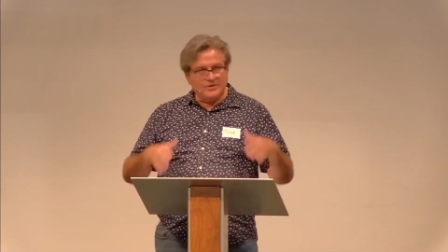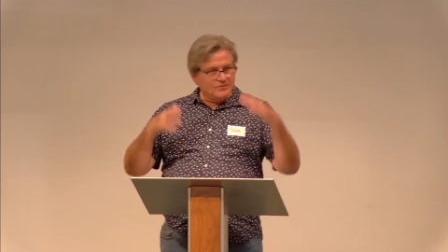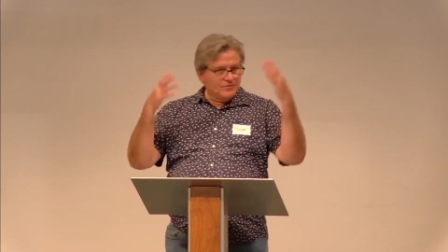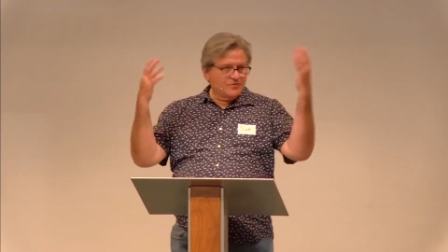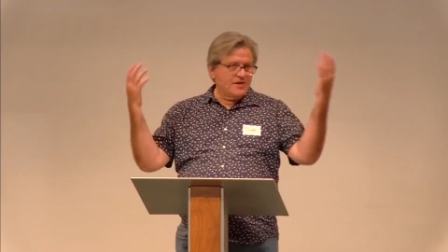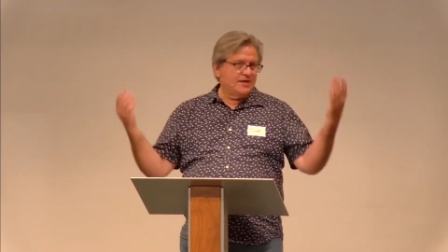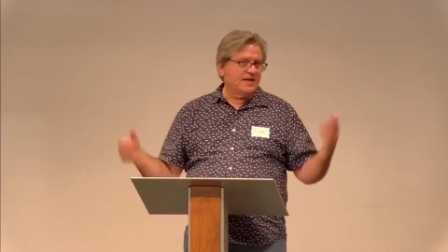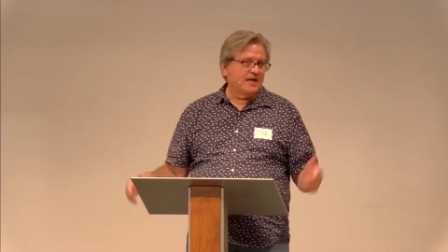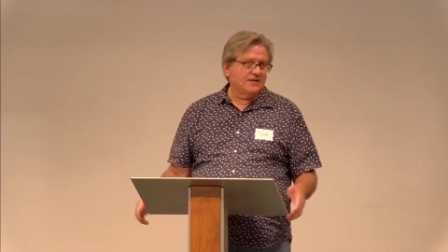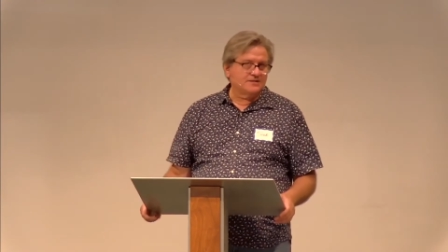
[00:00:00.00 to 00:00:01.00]
We don't
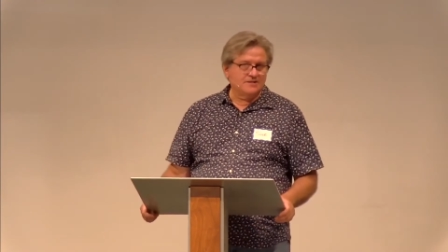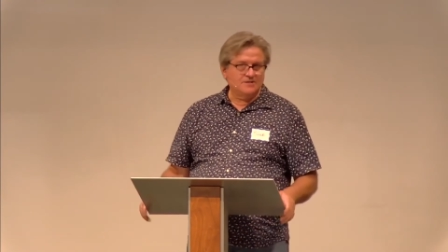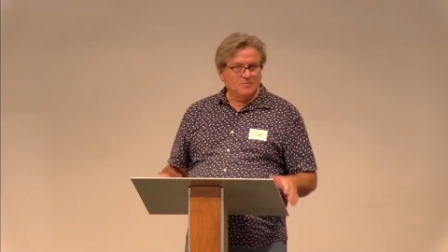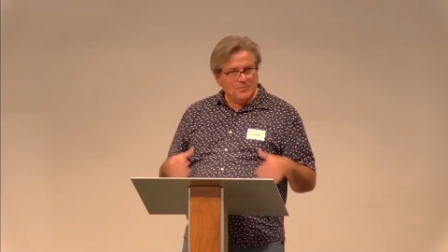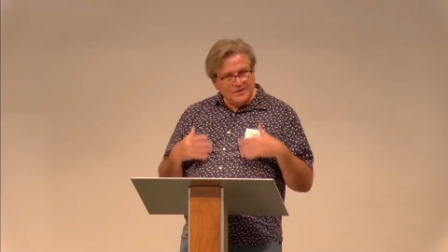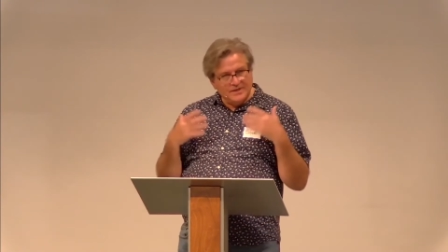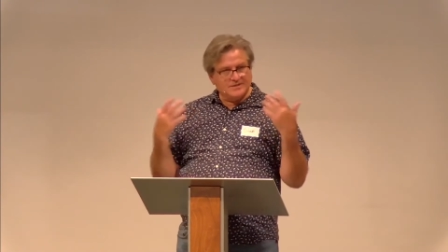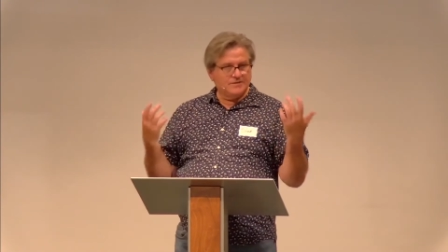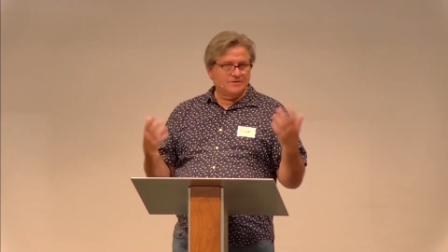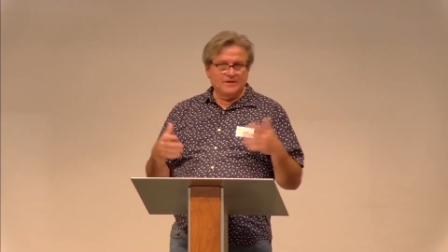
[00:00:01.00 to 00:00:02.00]
create galaxies, but we
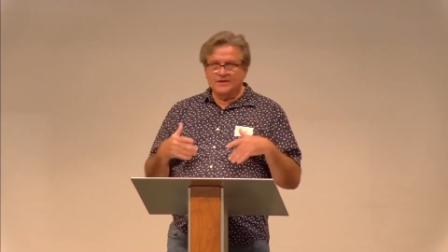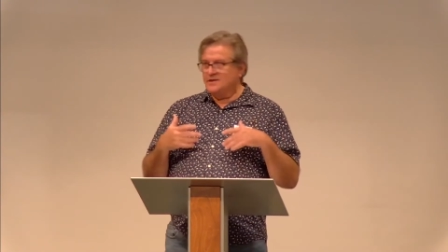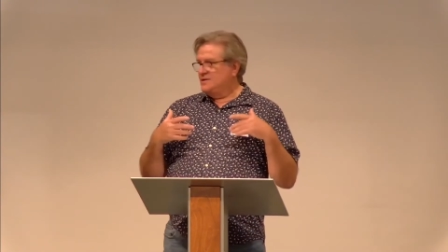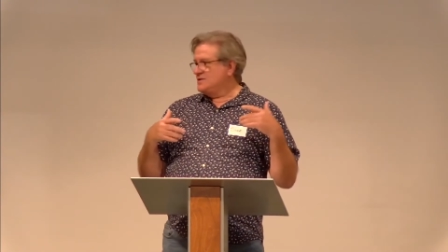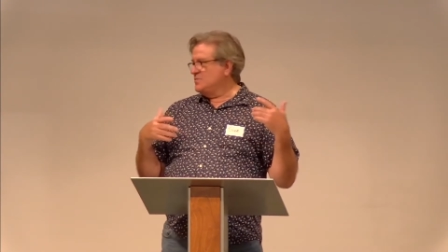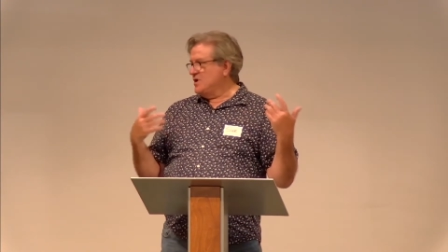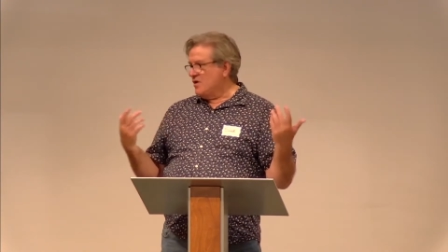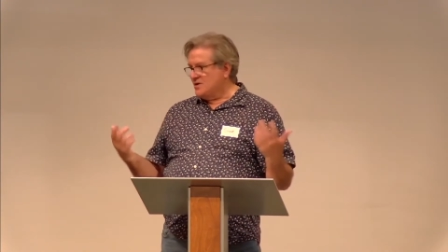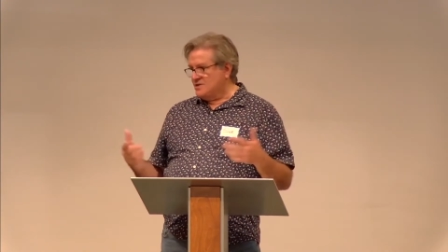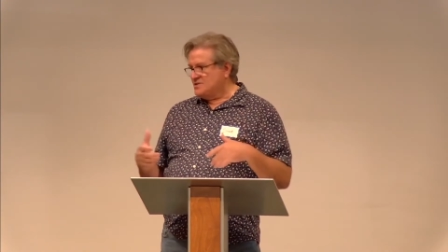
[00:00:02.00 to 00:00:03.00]
get to, to be
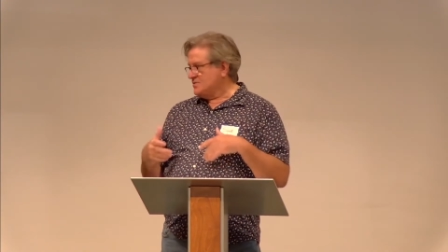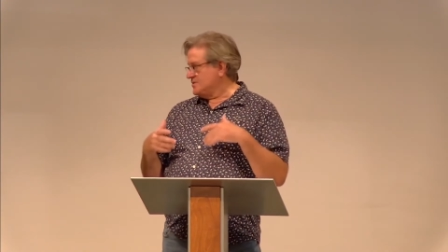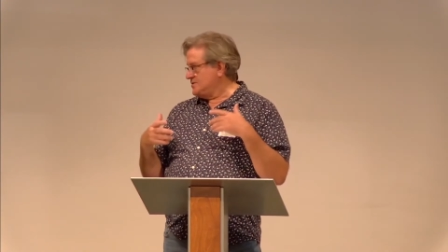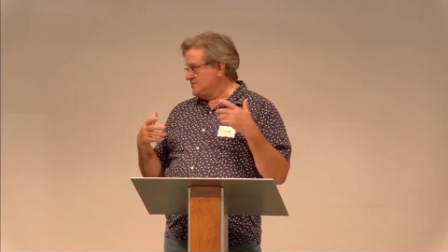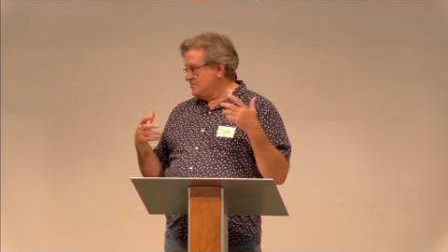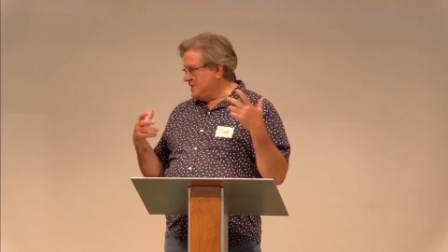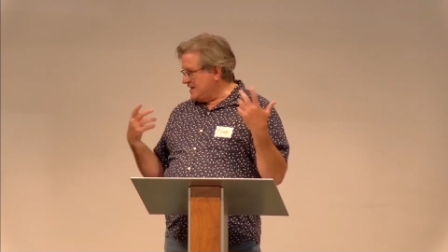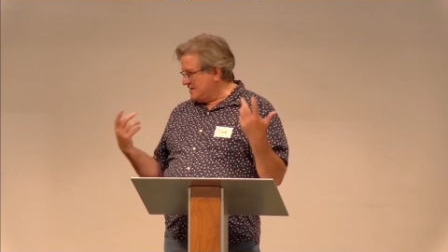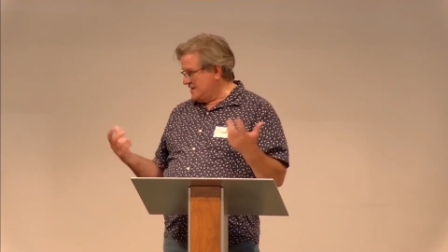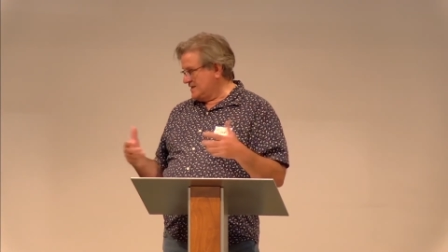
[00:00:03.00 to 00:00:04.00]
artists or to
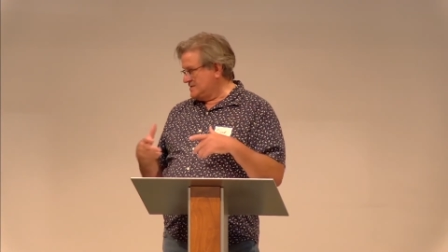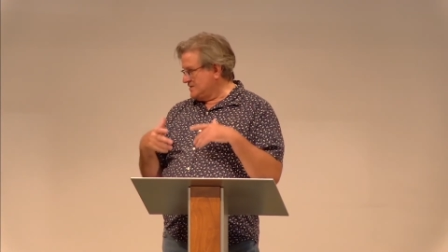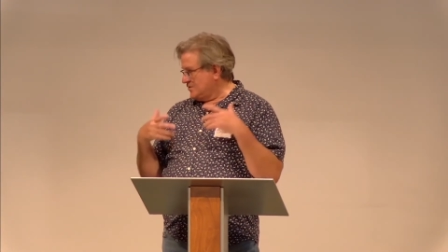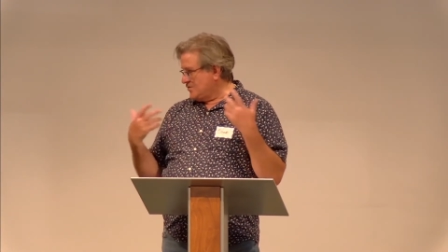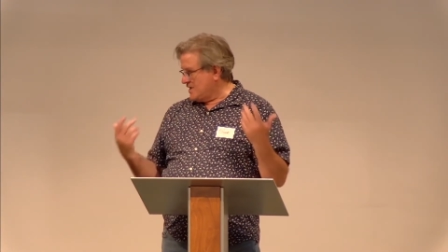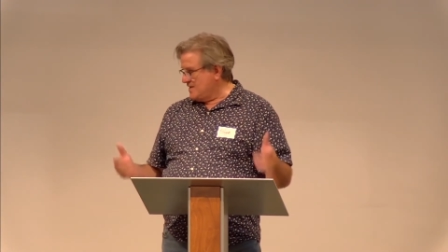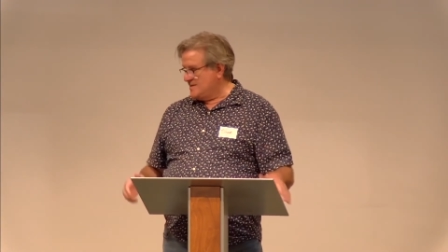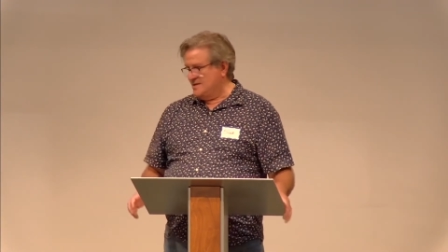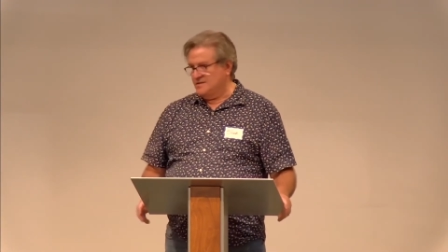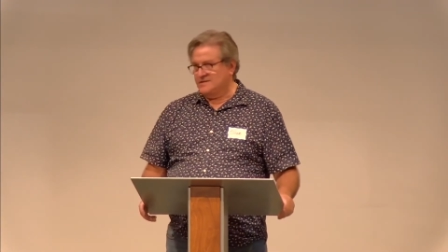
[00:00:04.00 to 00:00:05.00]
make things and
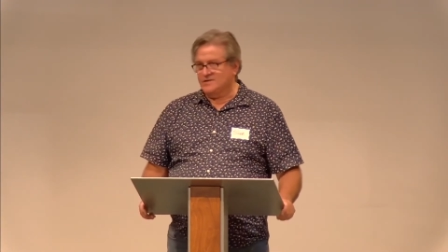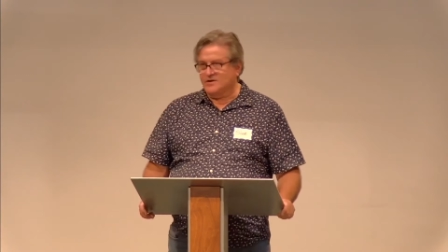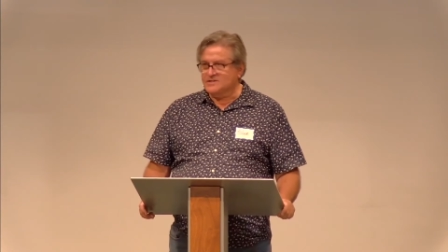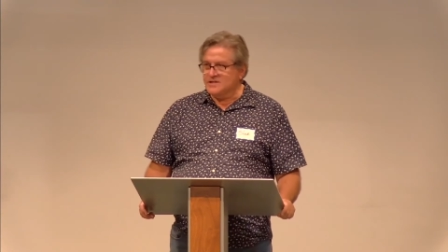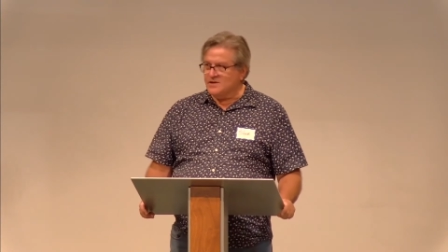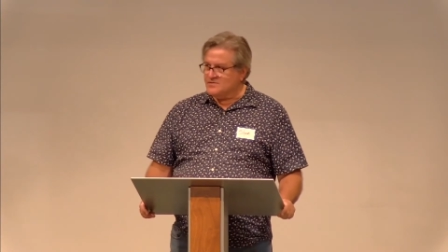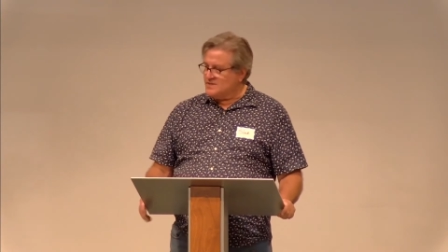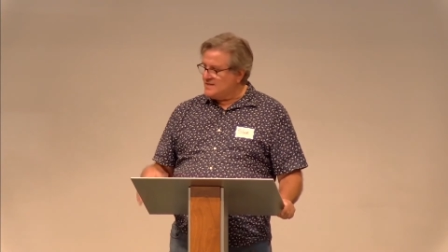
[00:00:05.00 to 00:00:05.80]
create things ourselves.